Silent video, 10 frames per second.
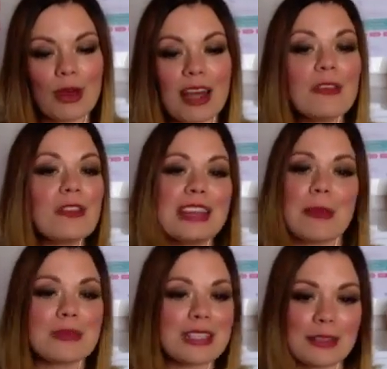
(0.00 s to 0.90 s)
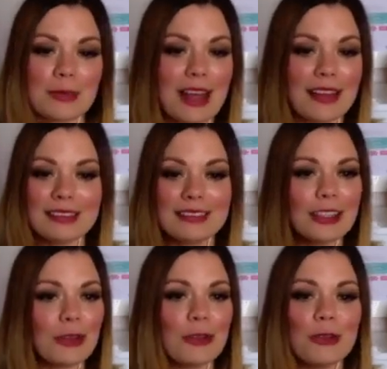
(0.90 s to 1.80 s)
and if it's empty as well,
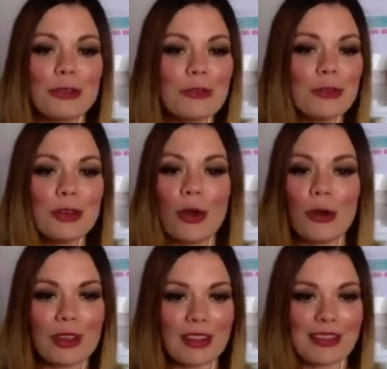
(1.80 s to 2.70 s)
you know that